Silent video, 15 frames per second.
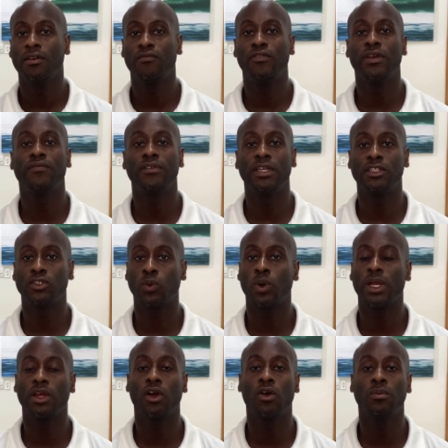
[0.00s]
15,
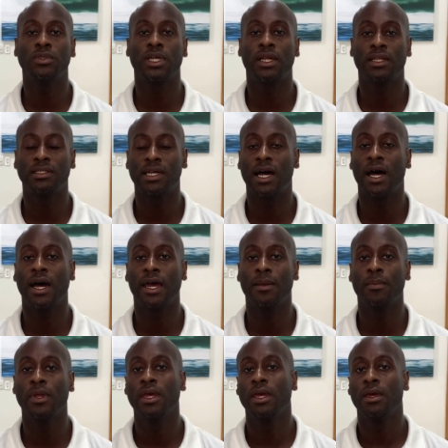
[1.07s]
20 homes at a
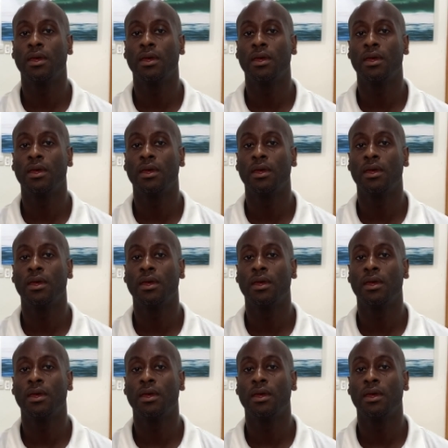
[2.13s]
time